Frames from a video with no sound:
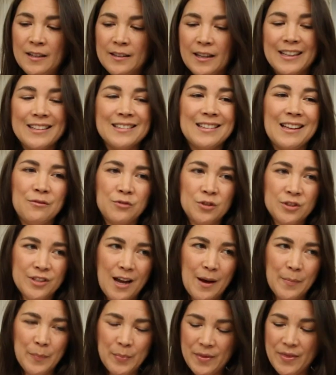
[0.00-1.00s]
like leveled
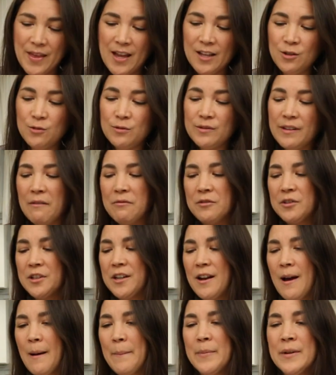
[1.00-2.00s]
up. Then you level
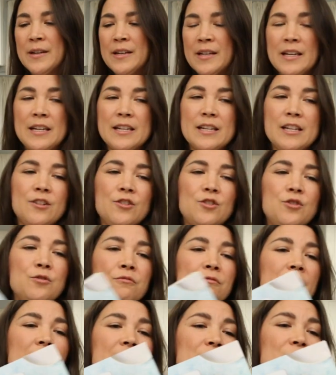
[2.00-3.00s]
it up
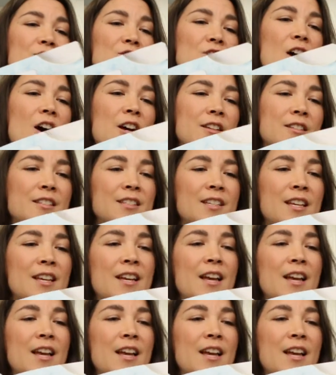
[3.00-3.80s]
into red sauce